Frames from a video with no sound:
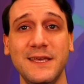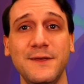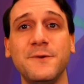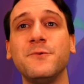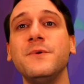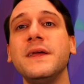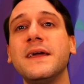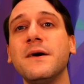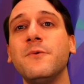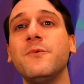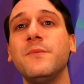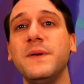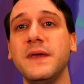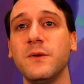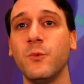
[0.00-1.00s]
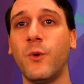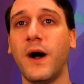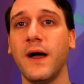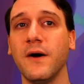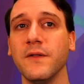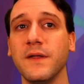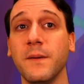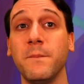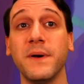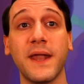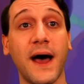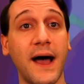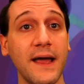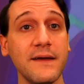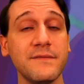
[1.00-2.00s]
Eureka will be in Wild, but
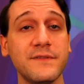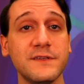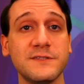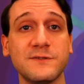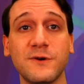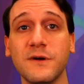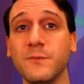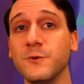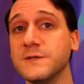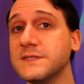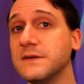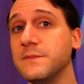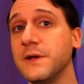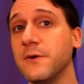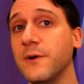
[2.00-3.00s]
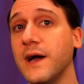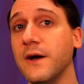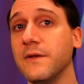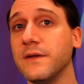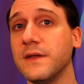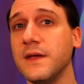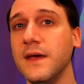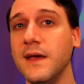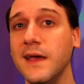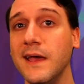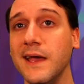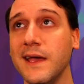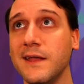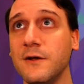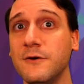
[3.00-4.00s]
Eye of the Storm will still be around,
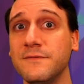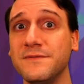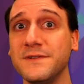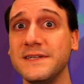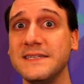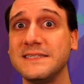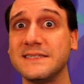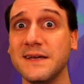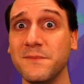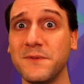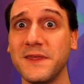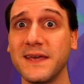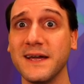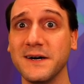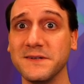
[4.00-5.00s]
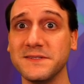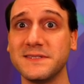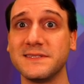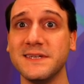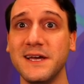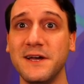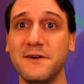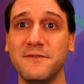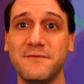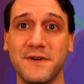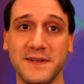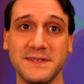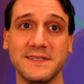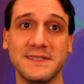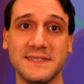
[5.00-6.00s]
and hopefully something else
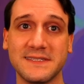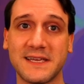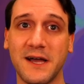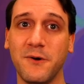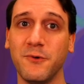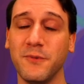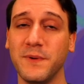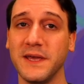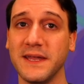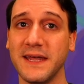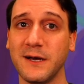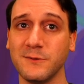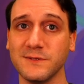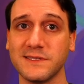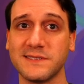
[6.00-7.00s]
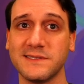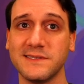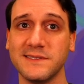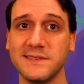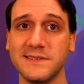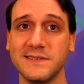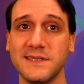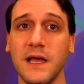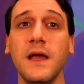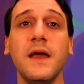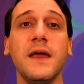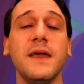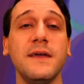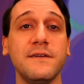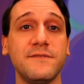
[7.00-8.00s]
fun to discount will be announced.
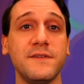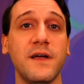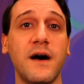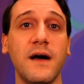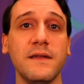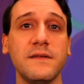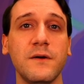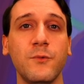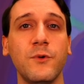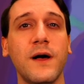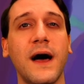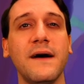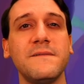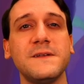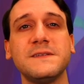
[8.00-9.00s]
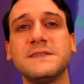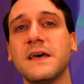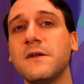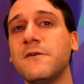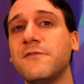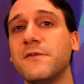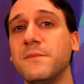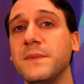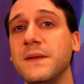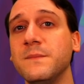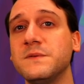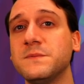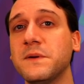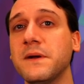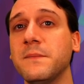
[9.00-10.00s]
If not, we'll have to settle for meme
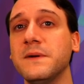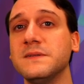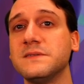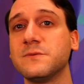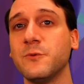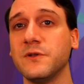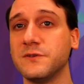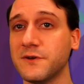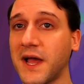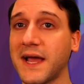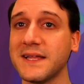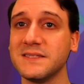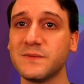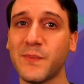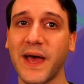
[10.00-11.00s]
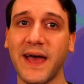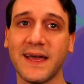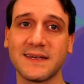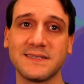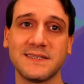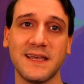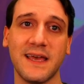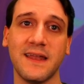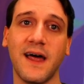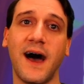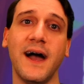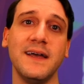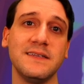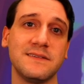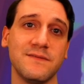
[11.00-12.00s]
experiments with Dragon's Packs and
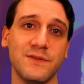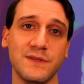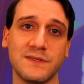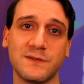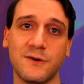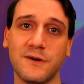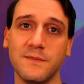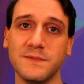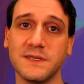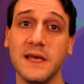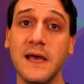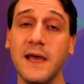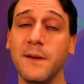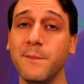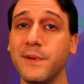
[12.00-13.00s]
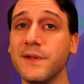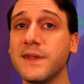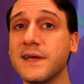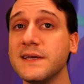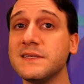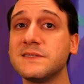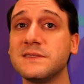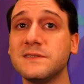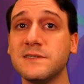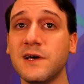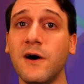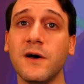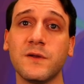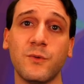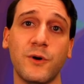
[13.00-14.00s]
Eyes of the Storms, building us
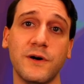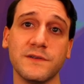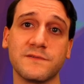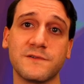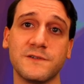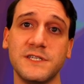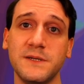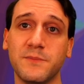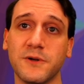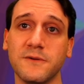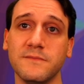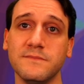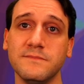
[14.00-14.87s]
taunt walls for cheaper.